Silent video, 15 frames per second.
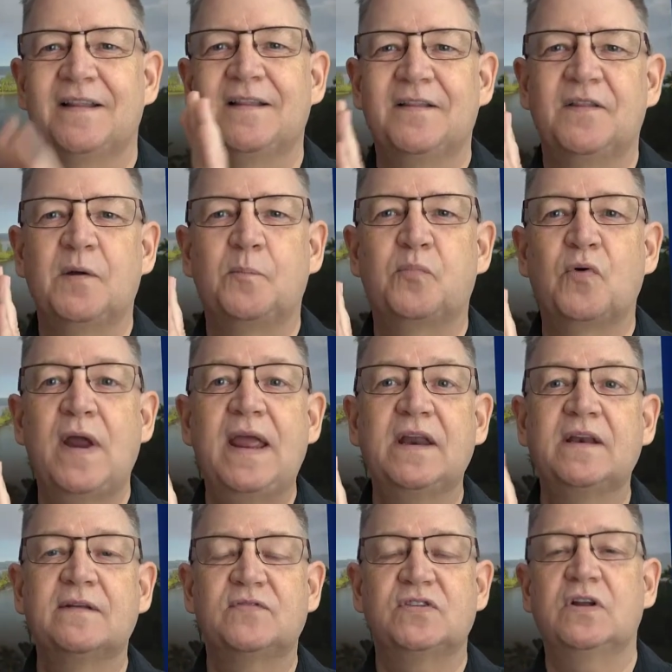The
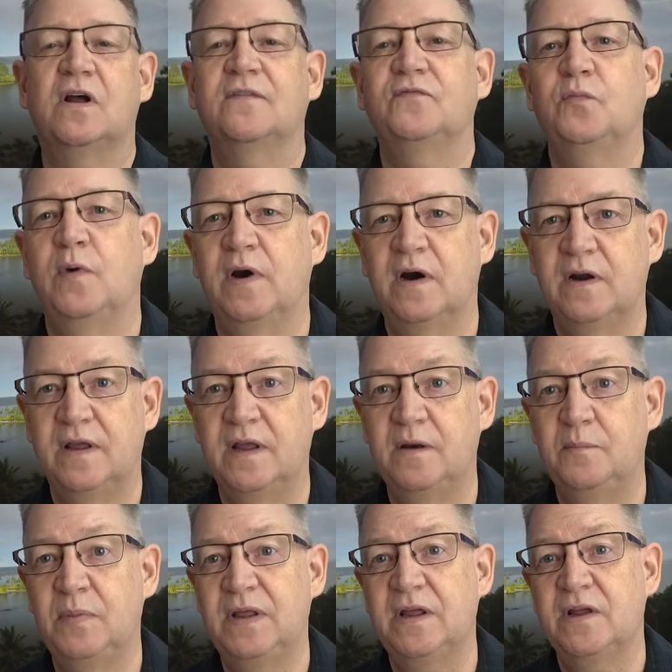brand of software
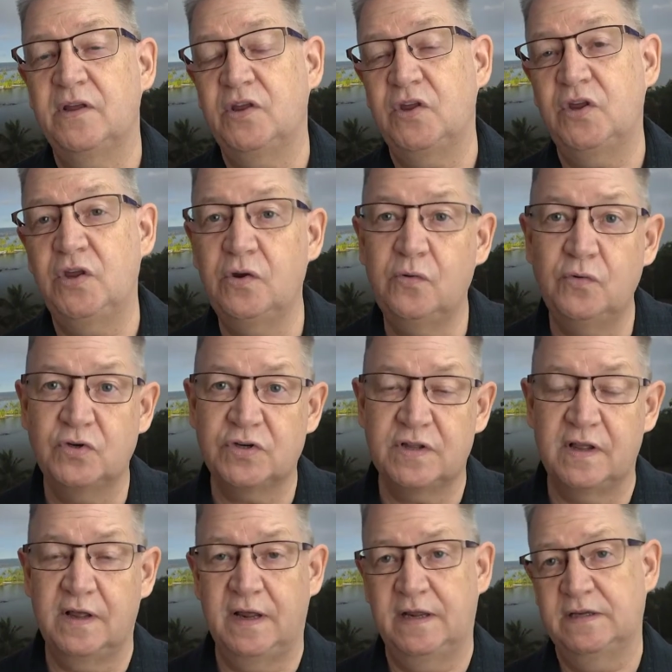can be a huge
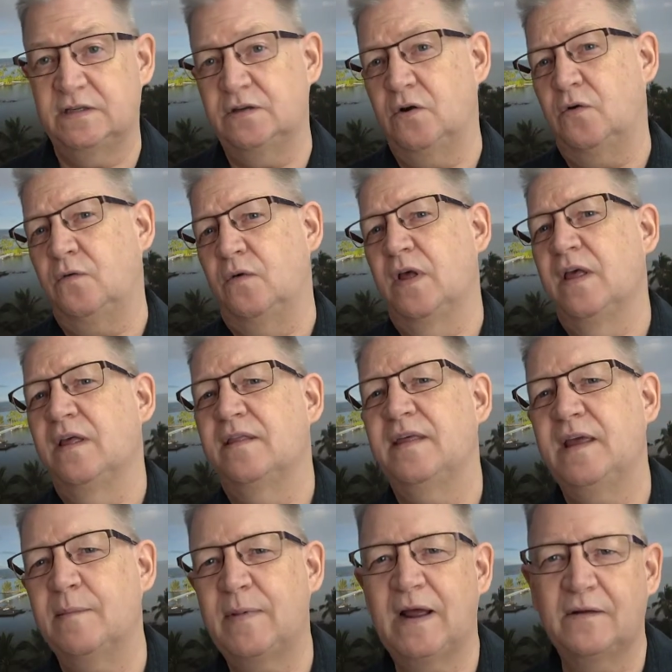thing. So
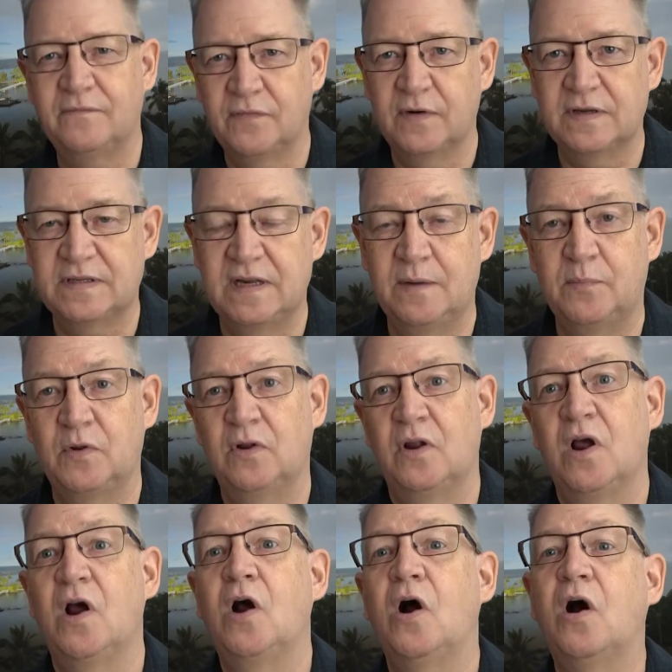think about, for example,
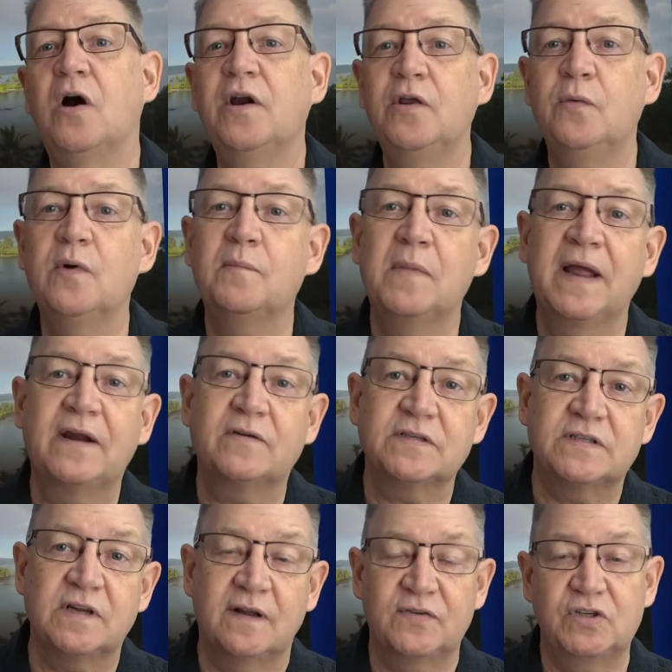are you a
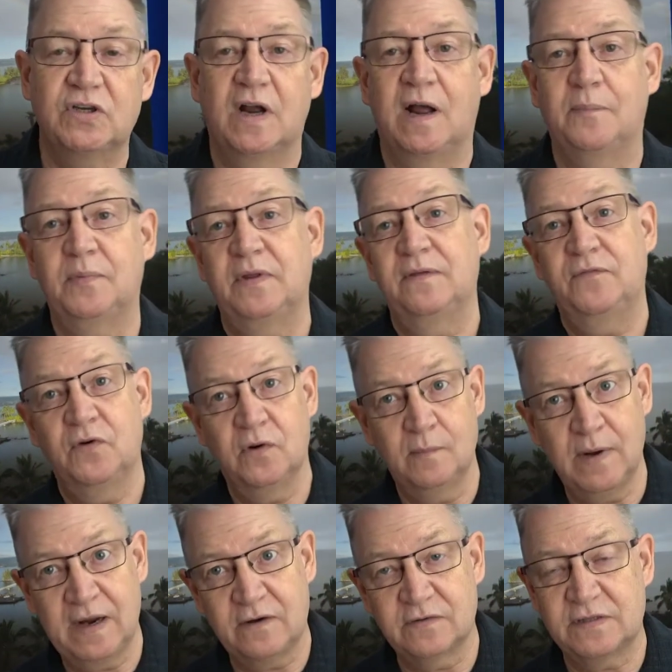Microsoft shop? If you're a
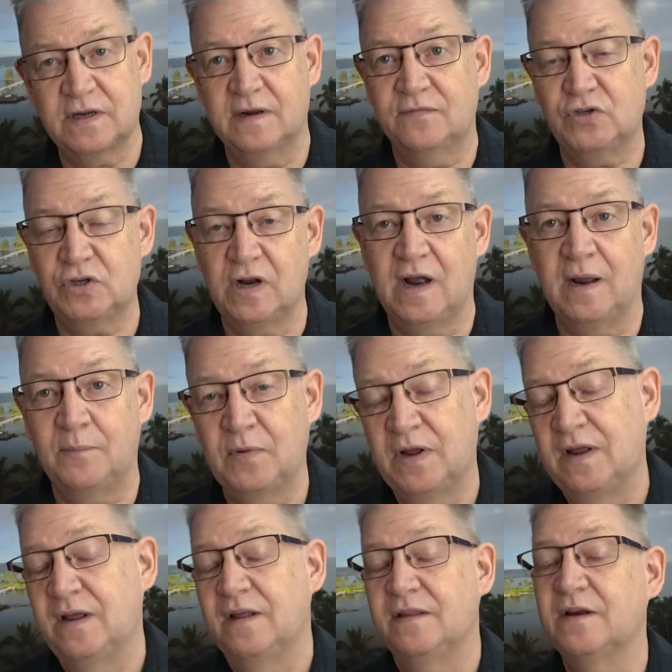Microsoft shop,
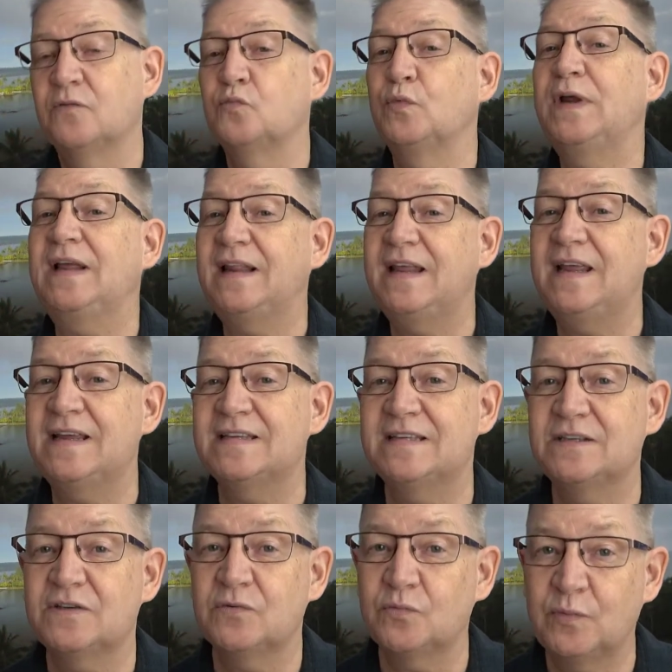there really
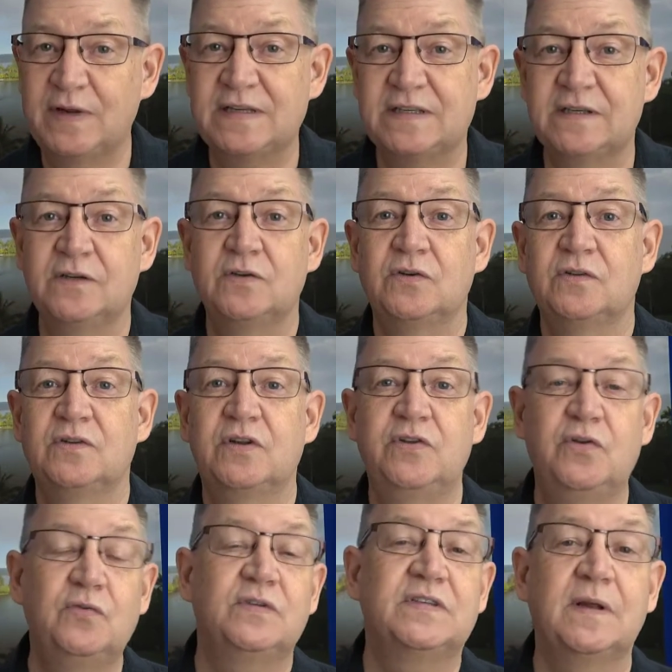isn't a reason to
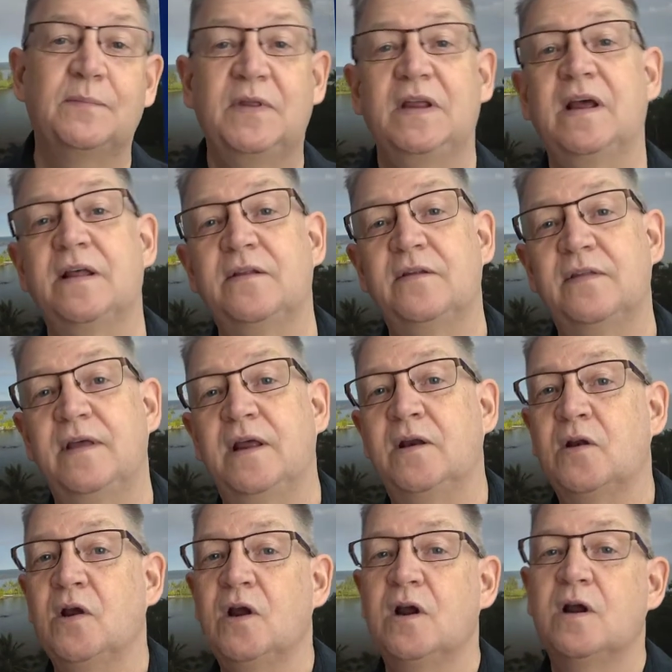use something other
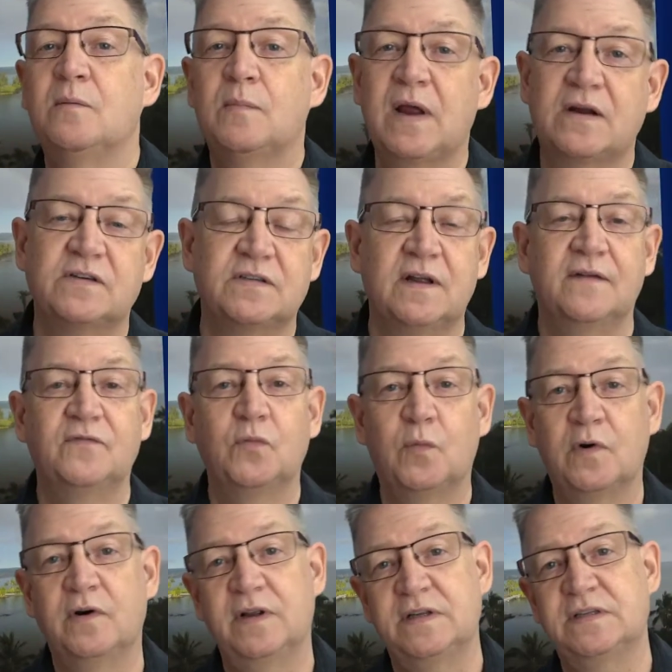than Microsoft
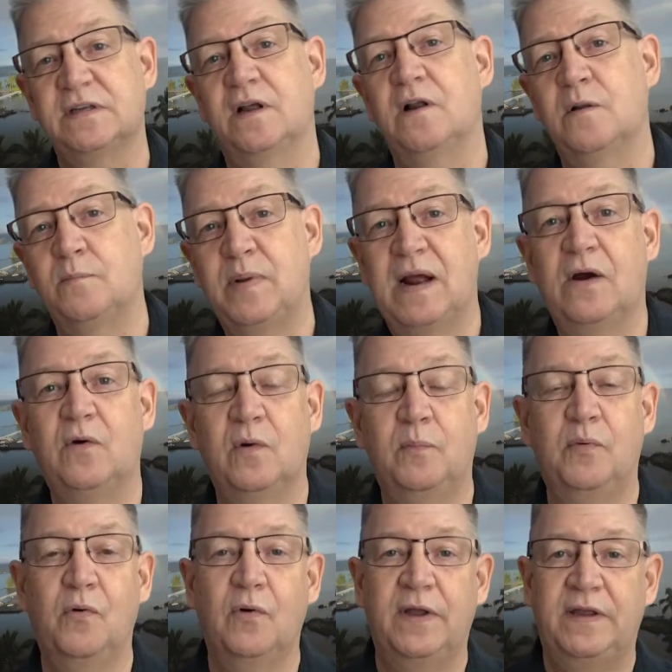Word, Excel,
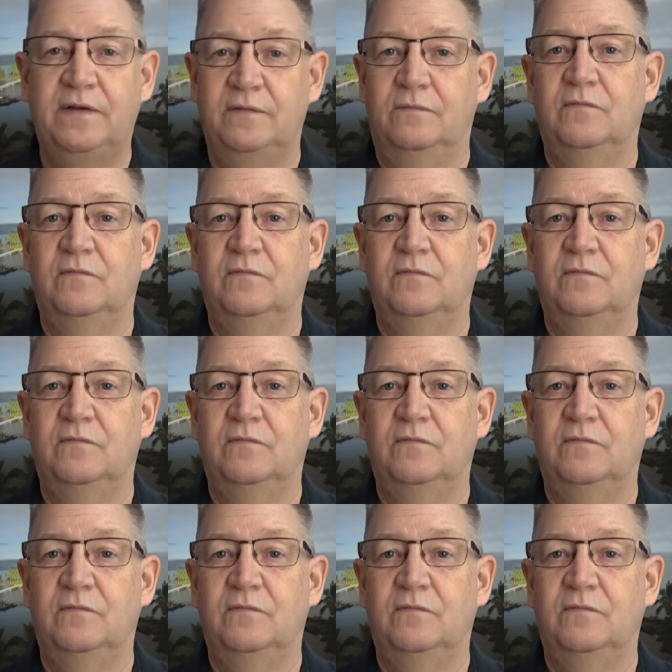PowerPoint,